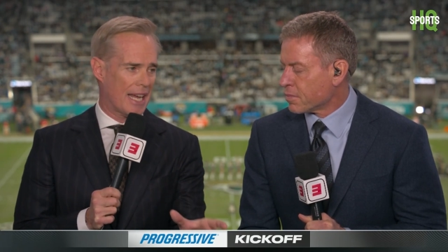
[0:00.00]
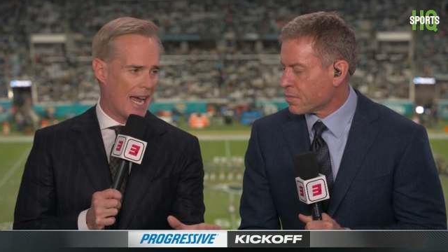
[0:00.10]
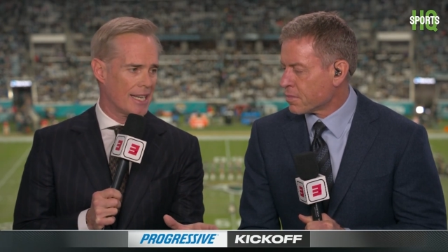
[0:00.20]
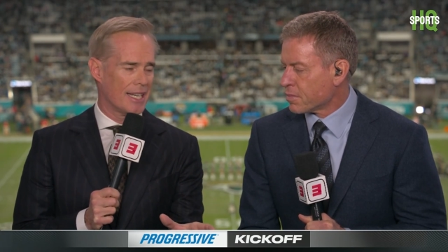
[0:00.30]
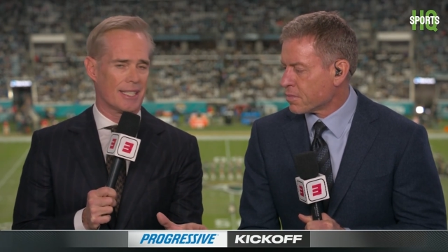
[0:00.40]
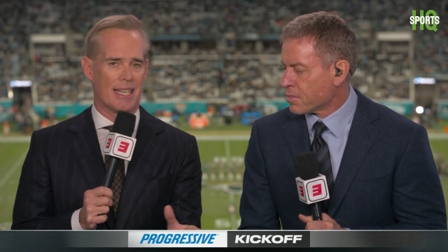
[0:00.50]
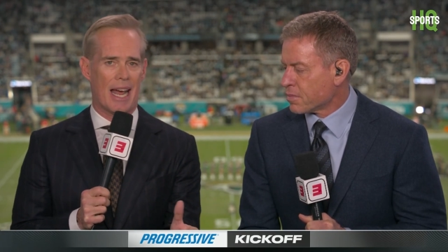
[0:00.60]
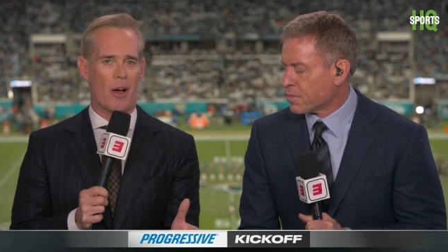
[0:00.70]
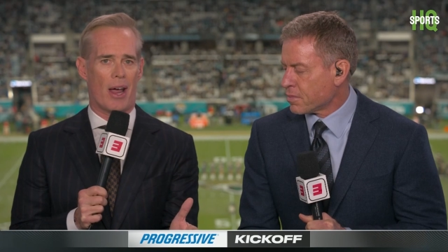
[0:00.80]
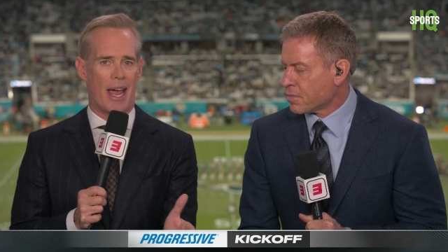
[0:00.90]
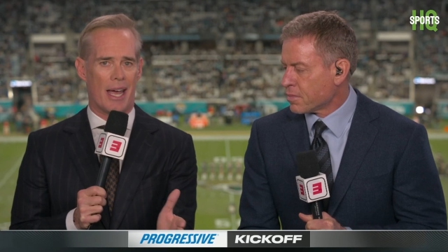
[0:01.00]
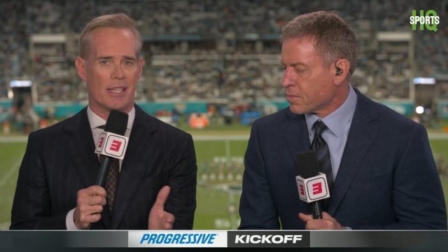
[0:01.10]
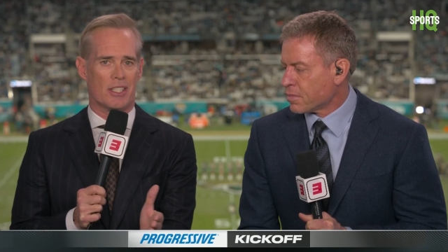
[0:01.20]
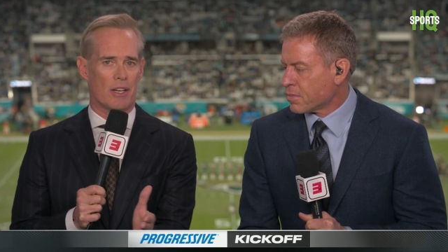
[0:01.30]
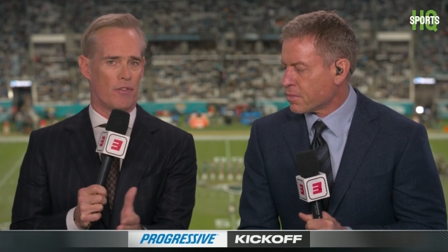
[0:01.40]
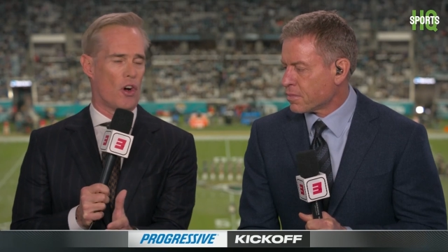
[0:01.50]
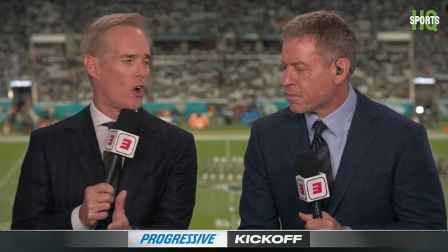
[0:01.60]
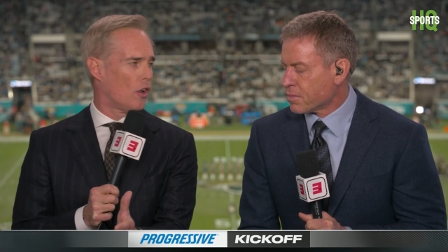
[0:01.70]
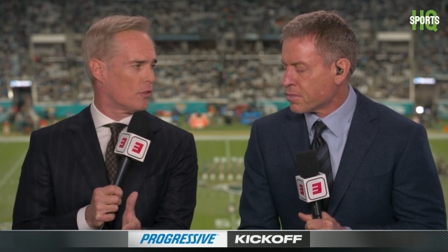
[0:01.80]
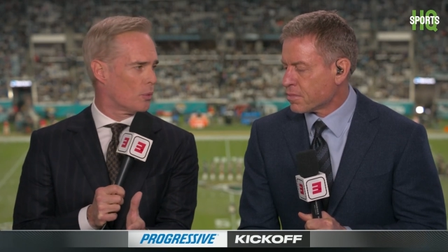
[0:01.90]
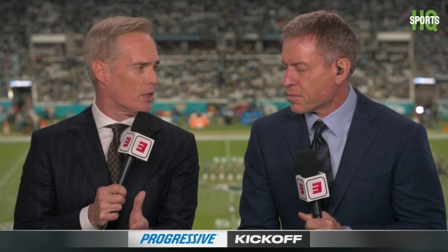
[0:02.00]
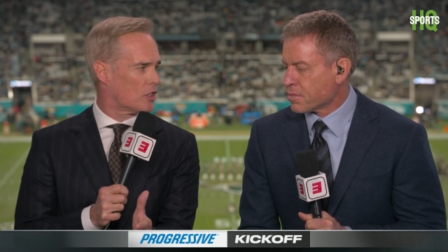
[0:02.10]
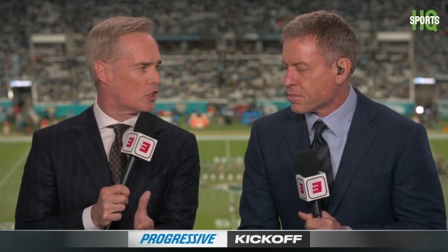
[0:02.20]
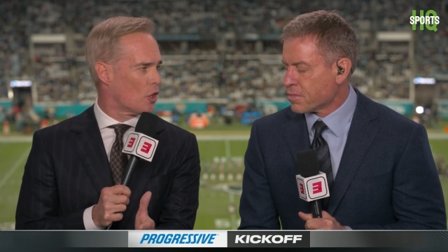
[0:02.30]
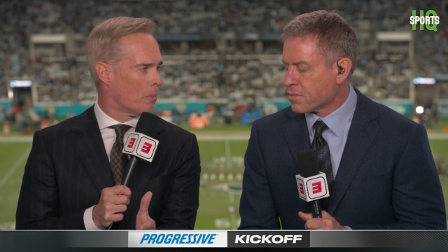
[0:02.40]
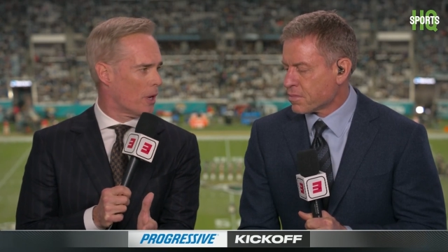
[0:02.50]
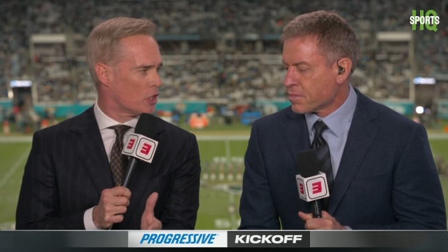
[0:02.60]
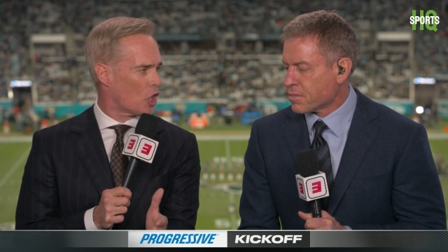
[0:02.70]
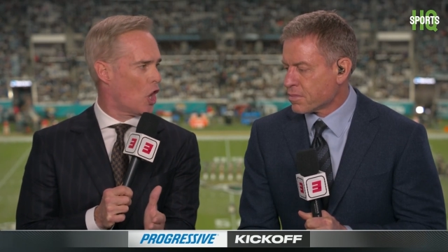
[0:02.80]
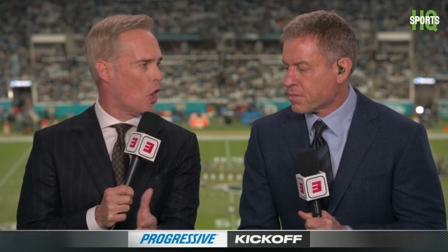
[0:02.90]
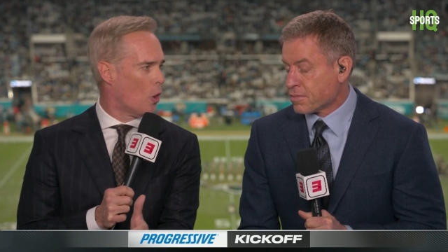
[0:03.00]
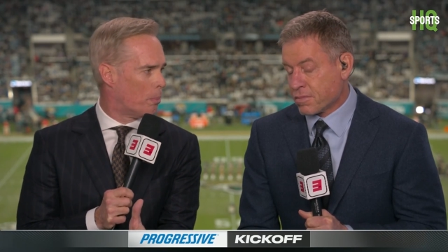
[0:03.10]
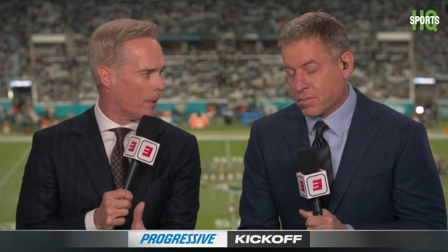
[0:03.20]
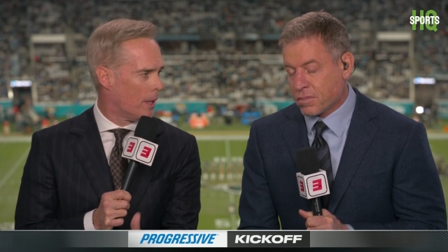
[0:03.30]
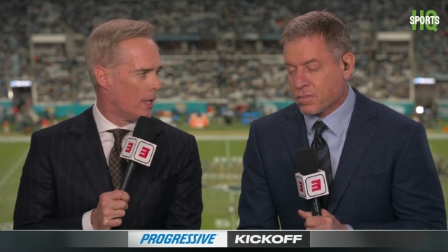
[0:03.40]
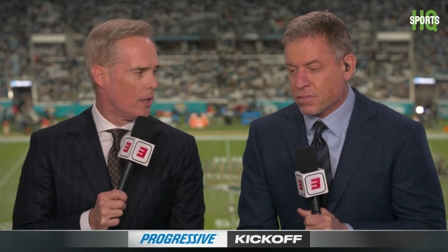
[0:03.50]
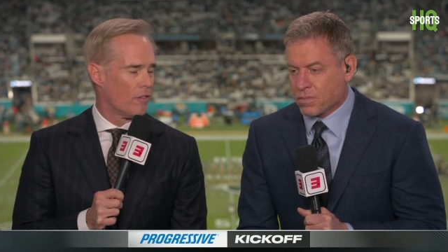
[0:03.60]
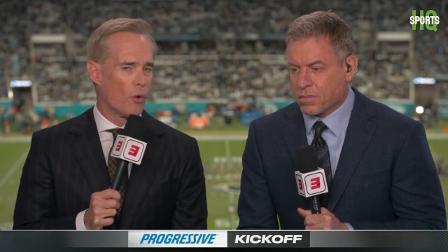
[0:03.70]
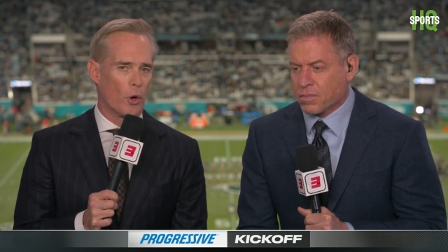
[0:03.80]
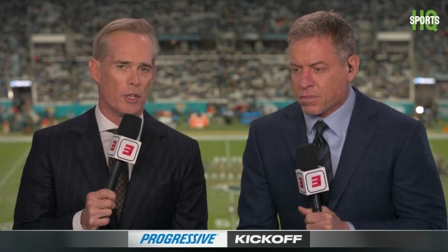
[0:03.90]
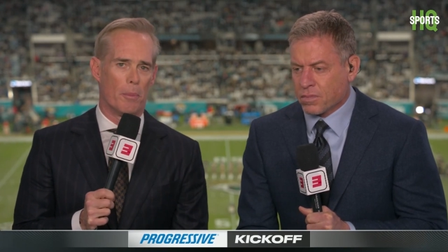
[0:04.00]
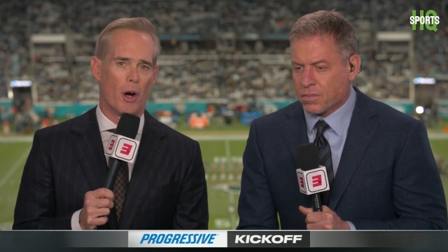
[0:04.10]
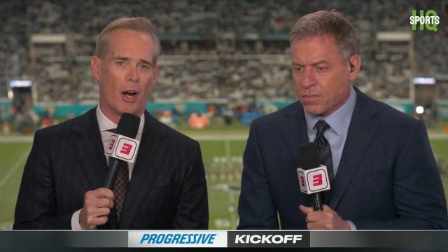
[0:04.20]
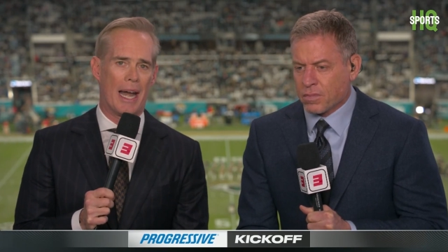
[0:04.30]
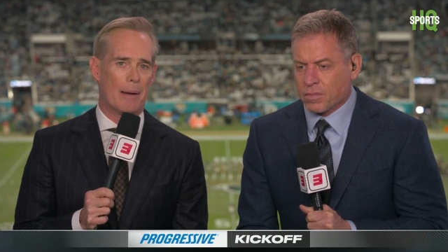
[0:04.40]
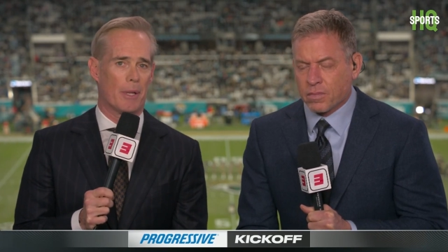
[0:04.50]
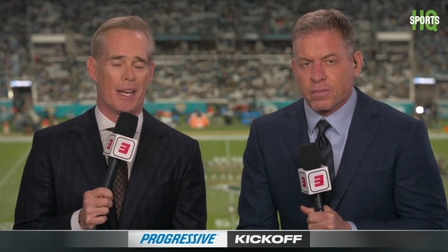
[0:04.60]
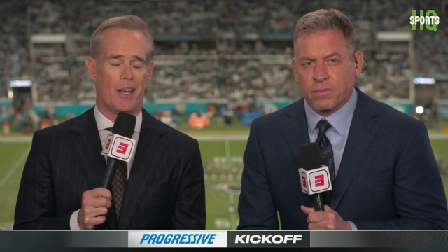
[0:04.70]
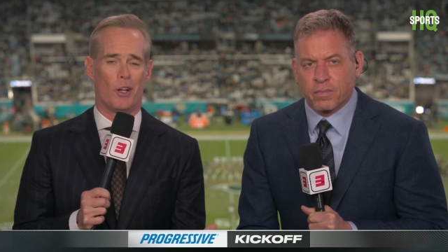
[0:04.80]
Speaker 1: and sadness now has evolved with so much hope for Damar Hamlin.